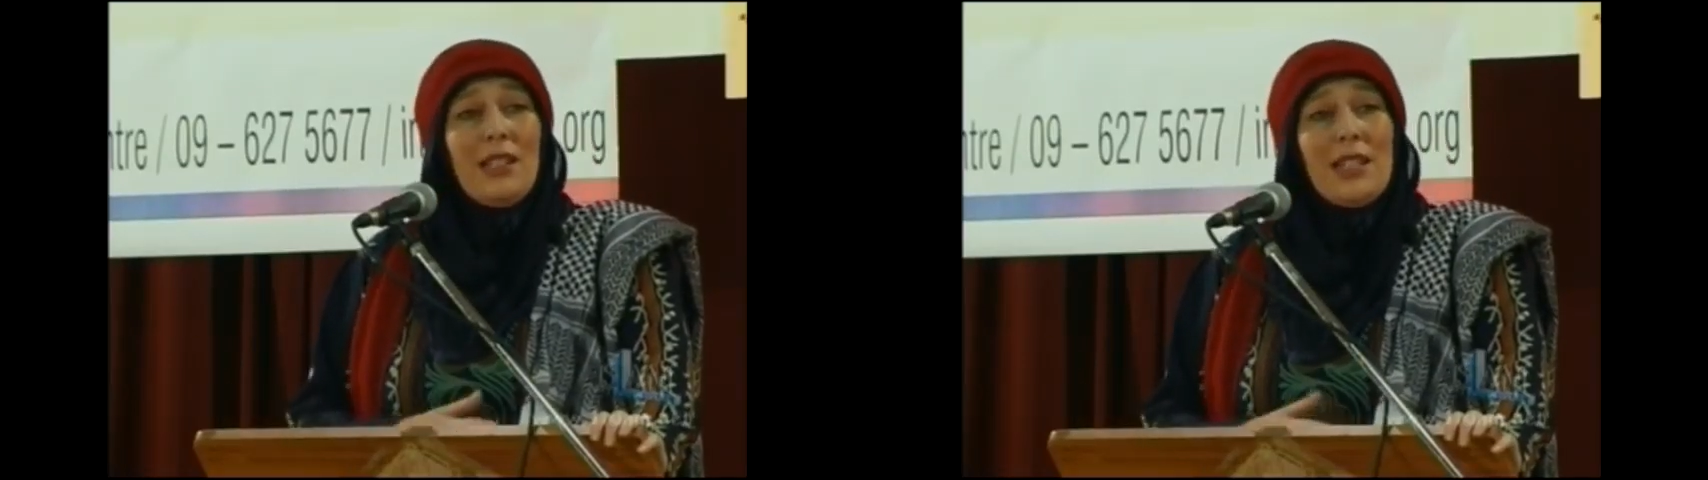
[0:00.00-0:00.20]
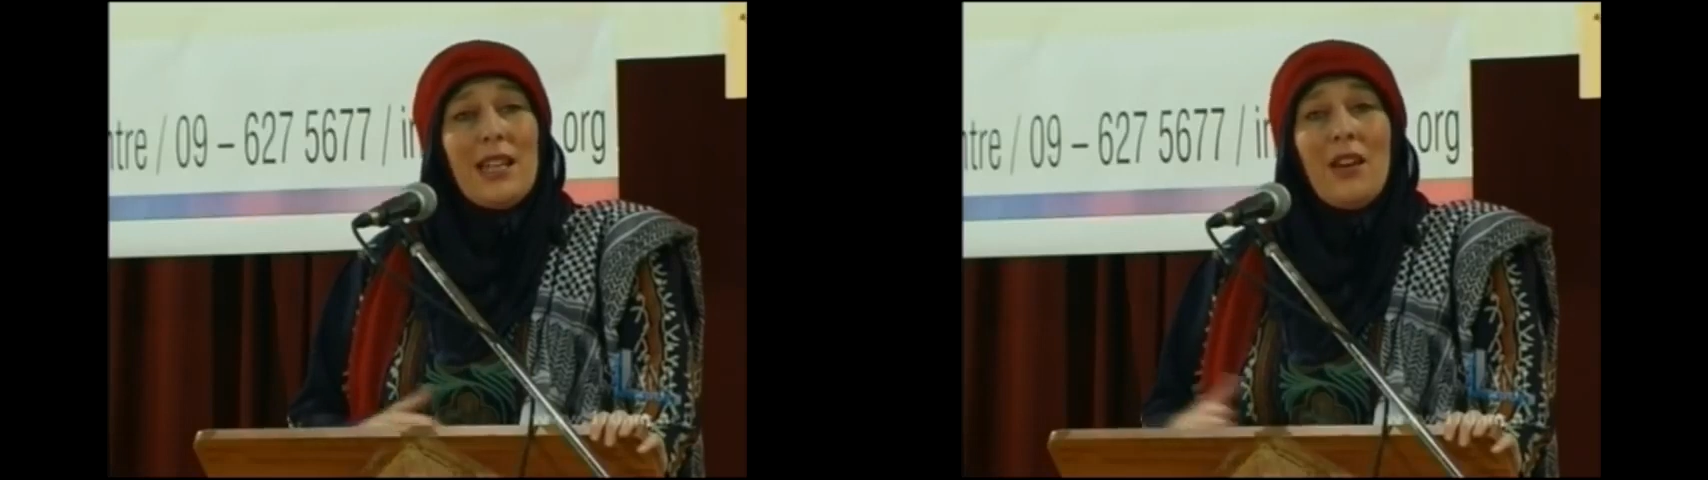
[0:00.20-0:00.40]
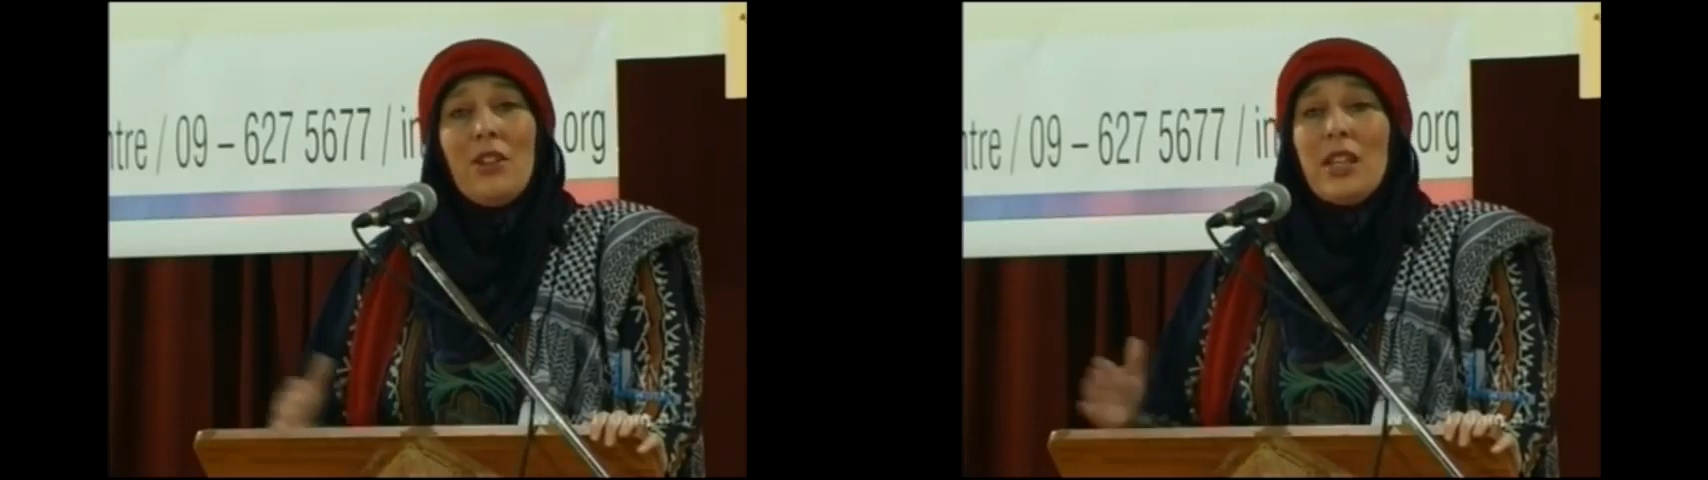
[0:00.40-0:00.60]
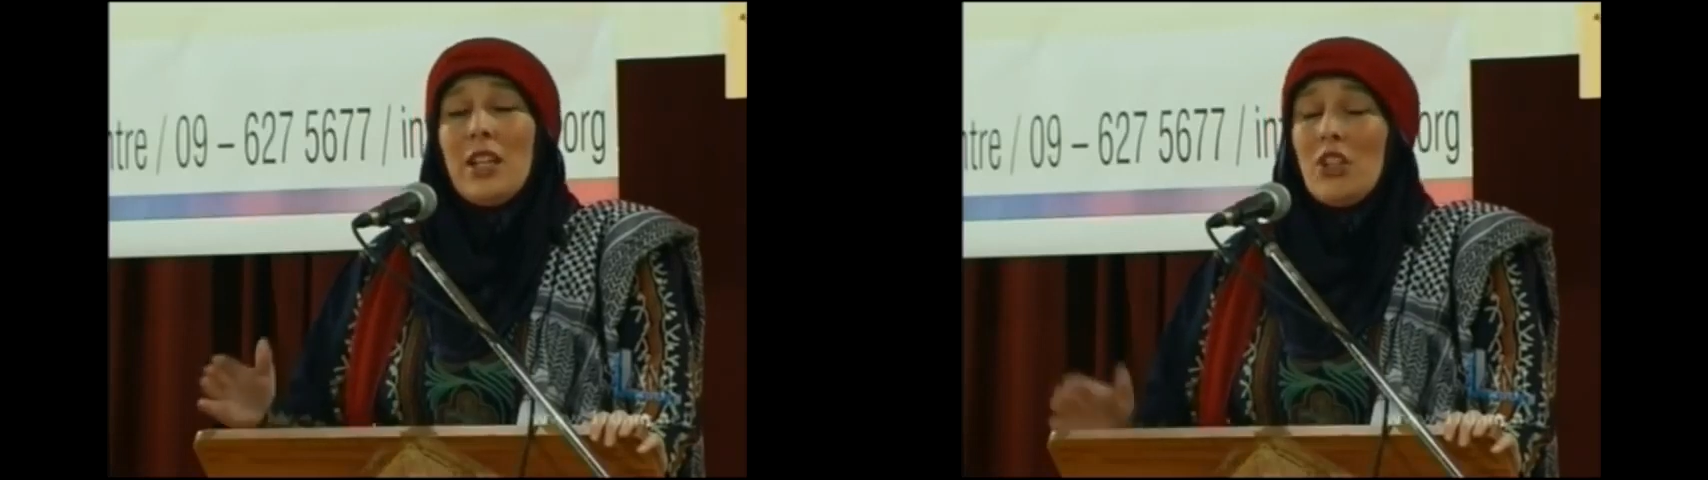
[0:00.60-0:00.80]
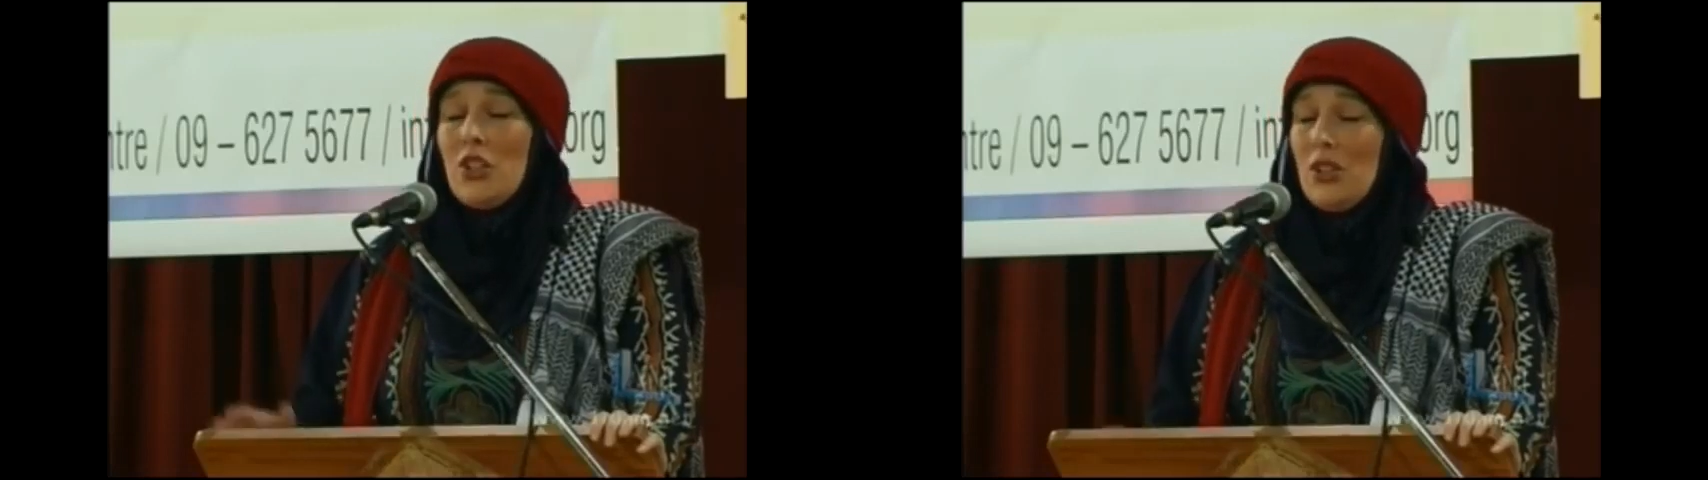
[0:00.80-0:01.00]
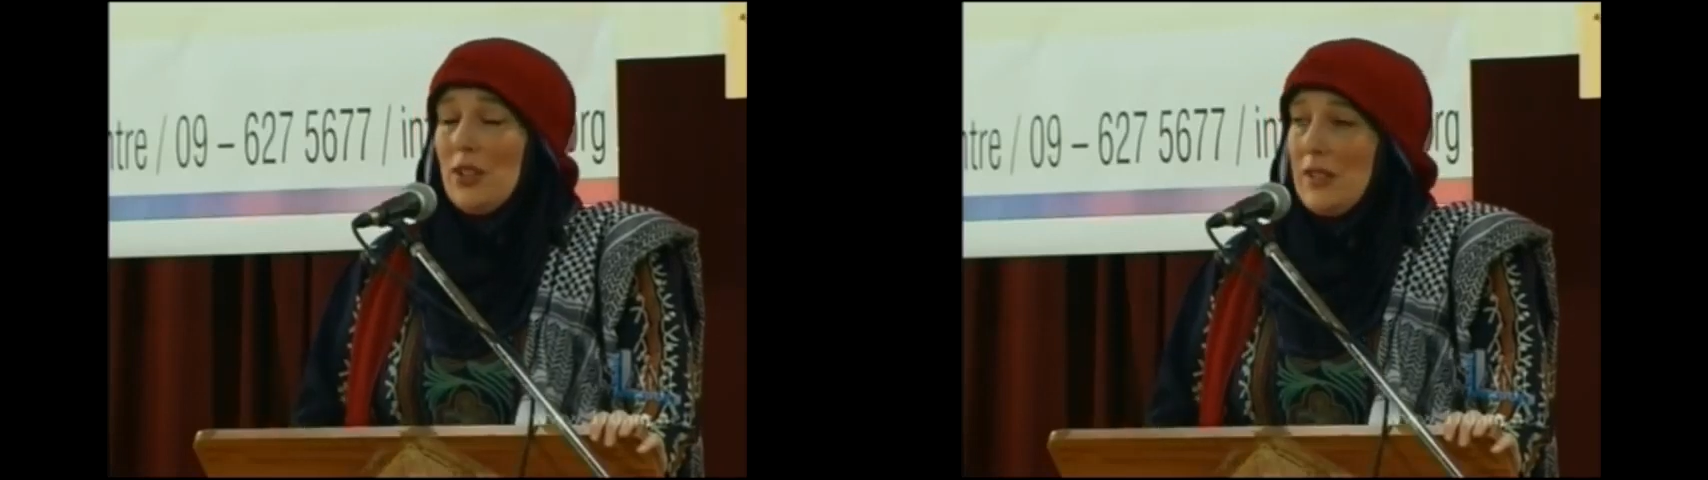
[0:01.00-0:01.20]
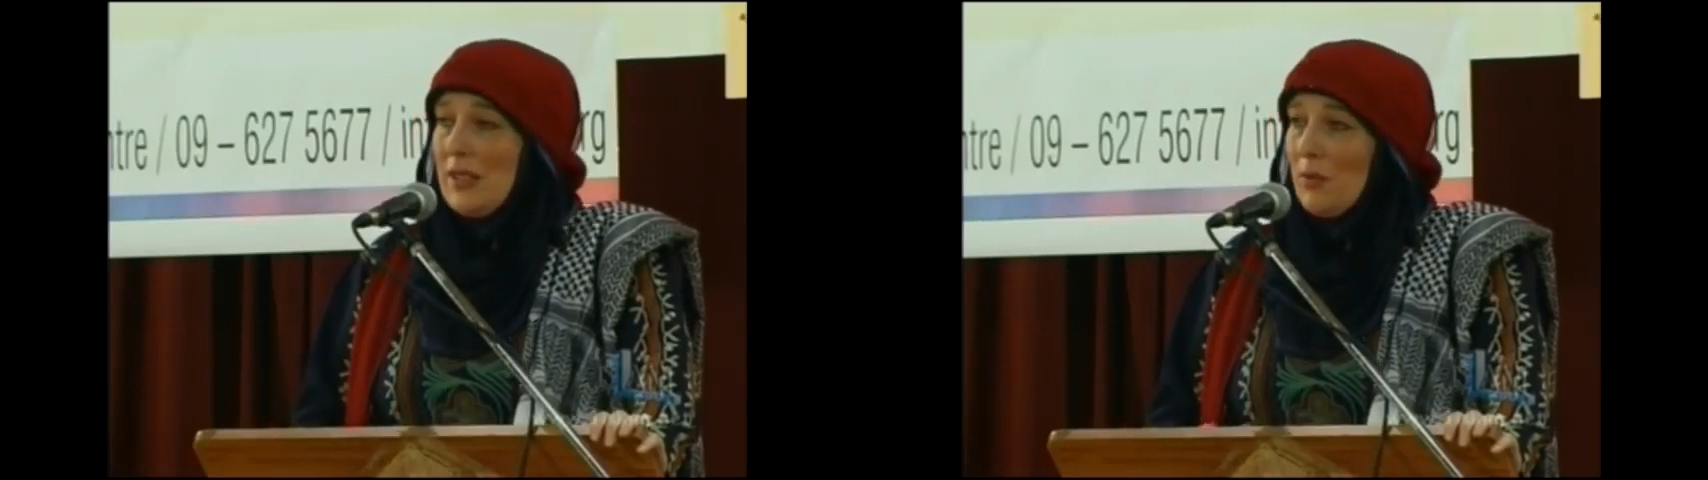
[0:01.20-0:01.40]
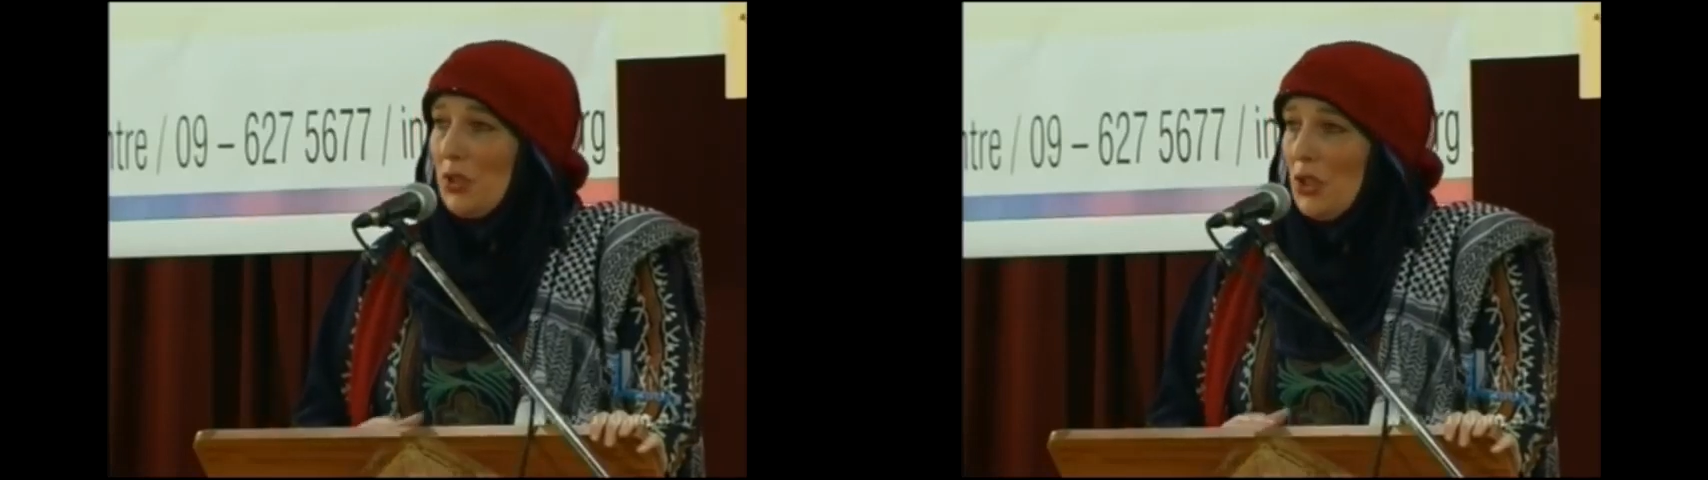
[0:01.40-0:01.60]
and the
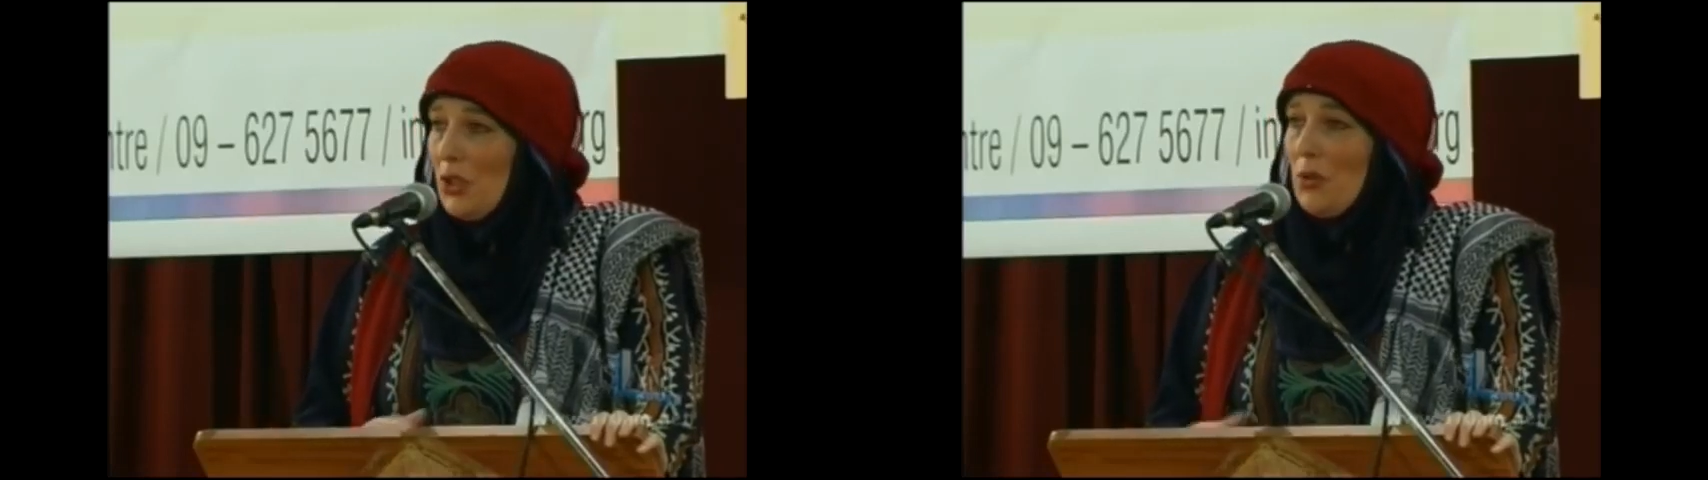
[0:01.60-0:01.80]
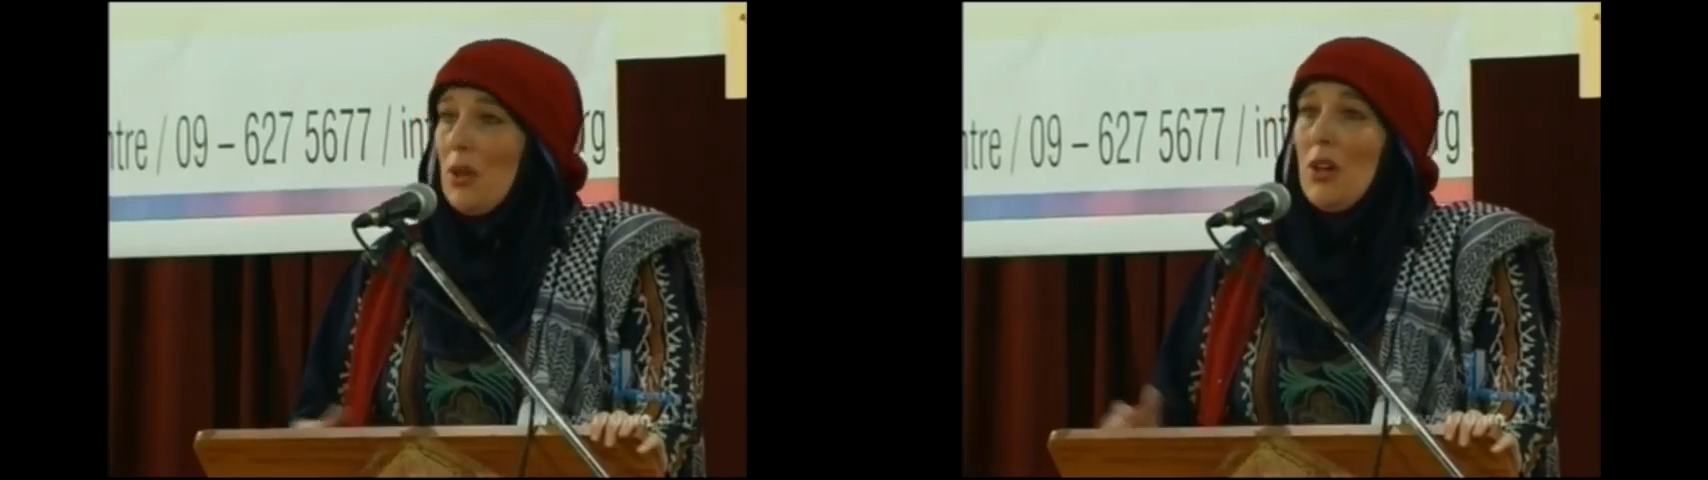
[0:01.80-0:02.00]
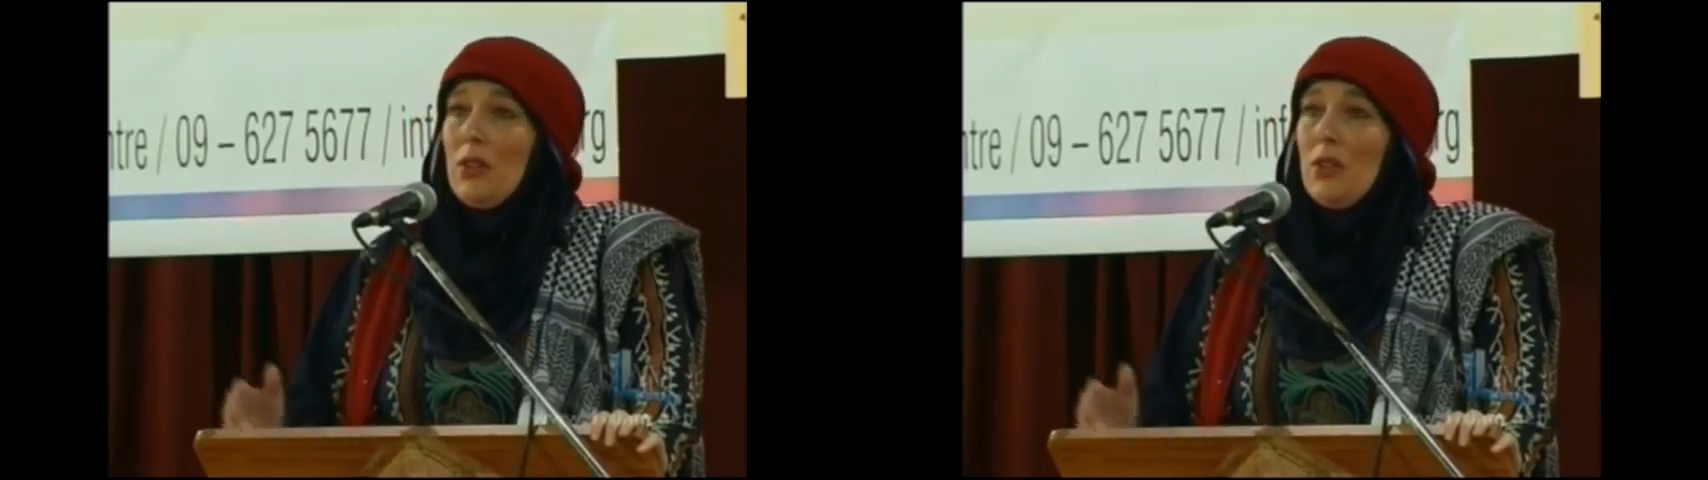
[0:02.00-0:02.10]
interrogations would go